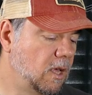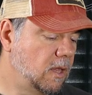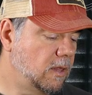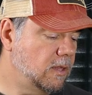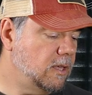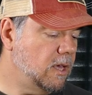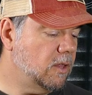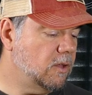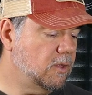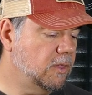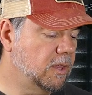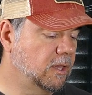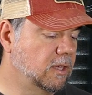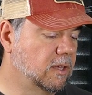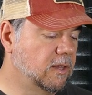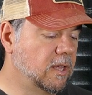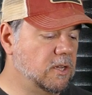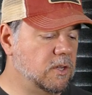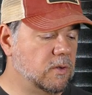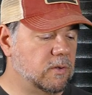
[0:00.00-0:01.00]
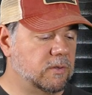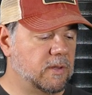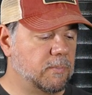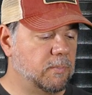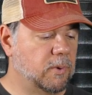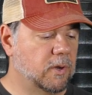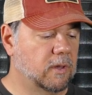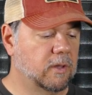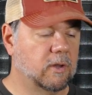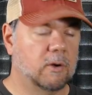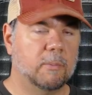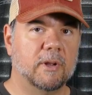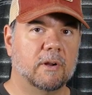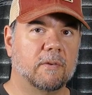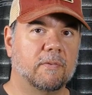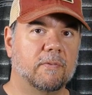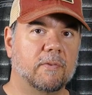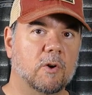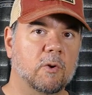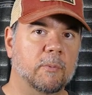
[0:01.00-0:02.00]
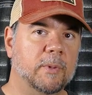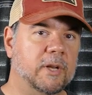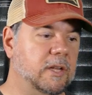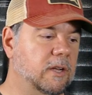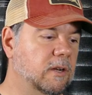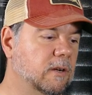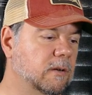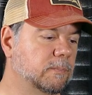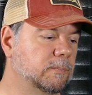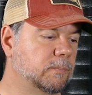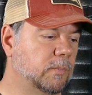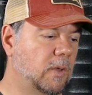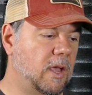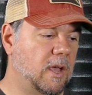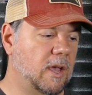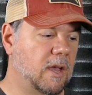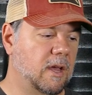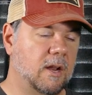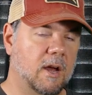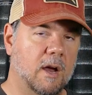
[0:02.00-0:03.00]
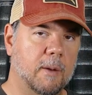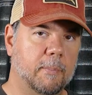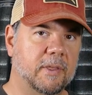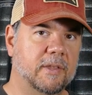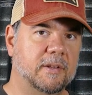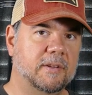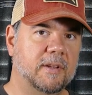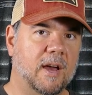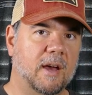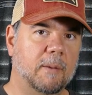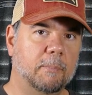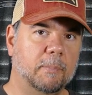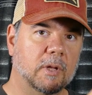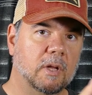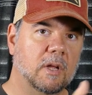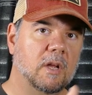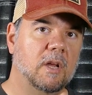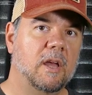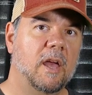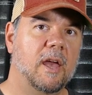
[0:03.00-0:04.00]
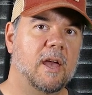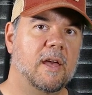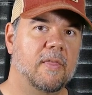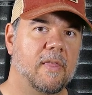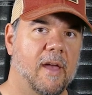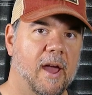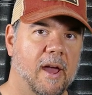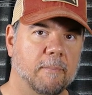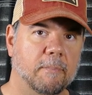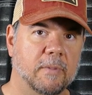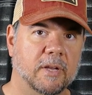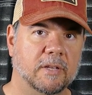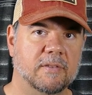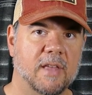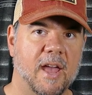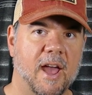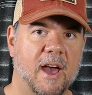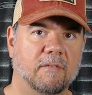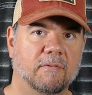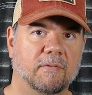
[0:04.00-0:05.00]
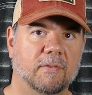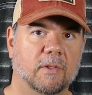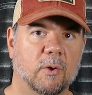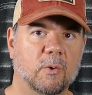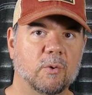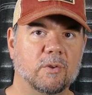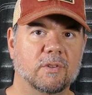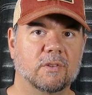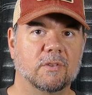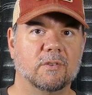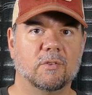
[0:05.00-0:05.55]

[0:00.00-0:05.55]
The other thing that they do is they put a little bit of foam in here and up at the top, and that makes the hat float.